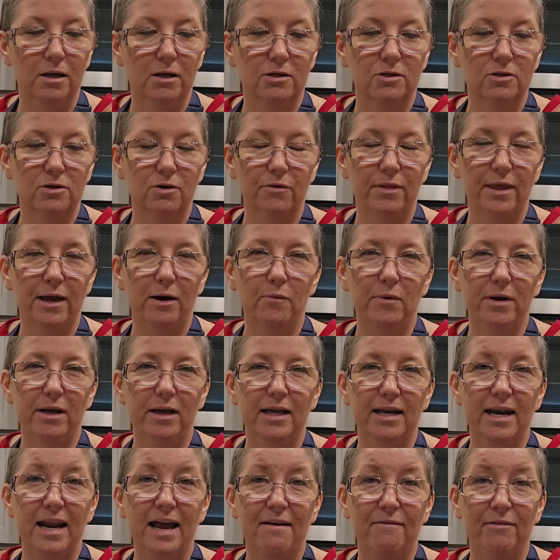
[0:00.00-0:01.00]
so that we
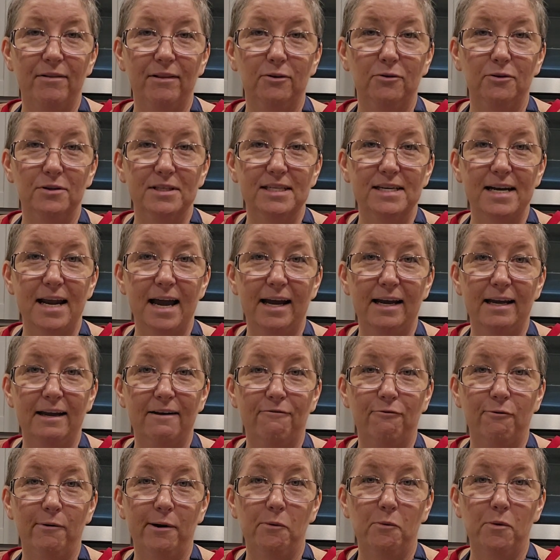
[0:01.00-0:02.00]
can have a little snack
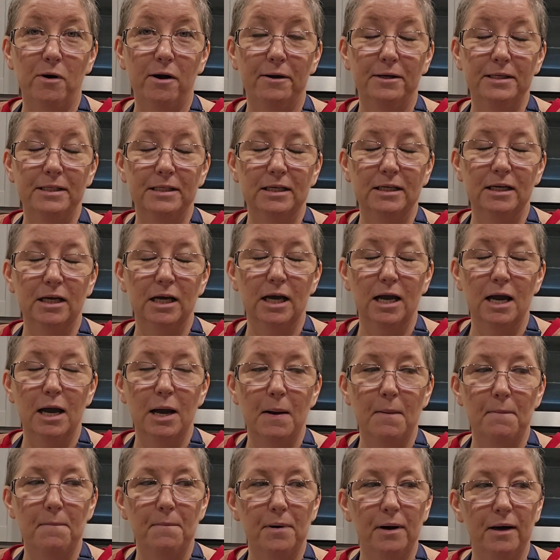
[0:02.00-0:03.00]
if we want.
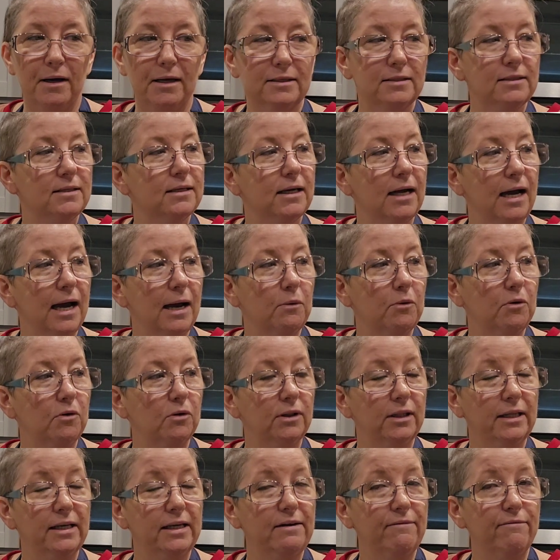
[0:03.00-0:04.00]
But I
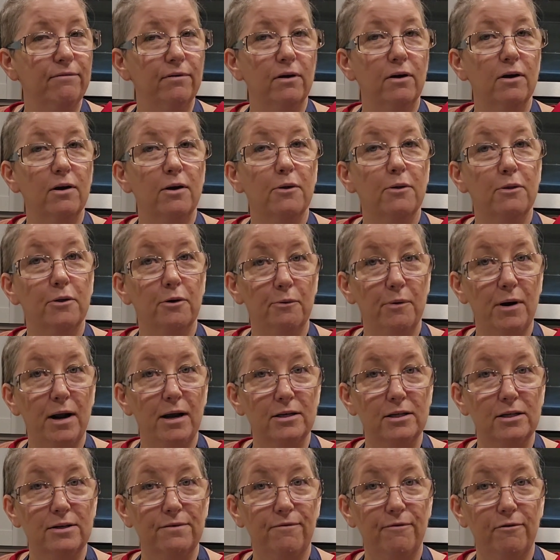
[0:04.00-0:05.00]
will leave the
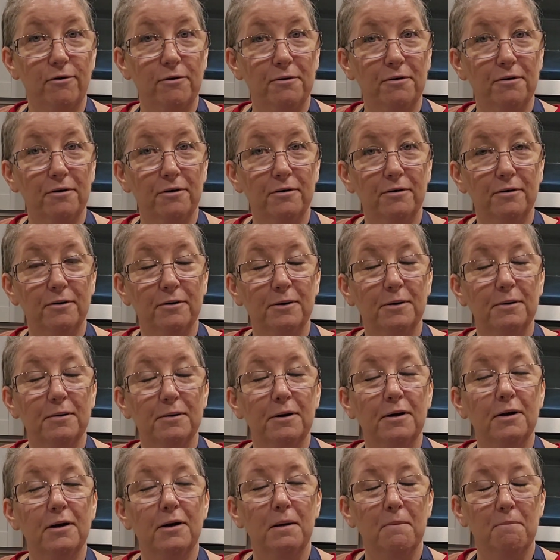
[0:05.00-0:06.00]
rest for
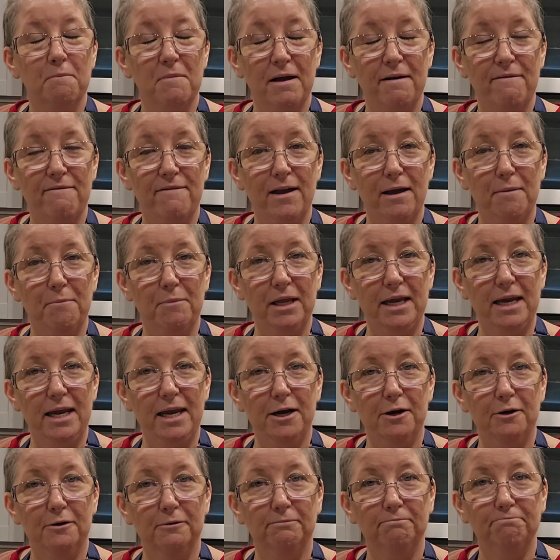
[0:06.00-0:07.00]
my family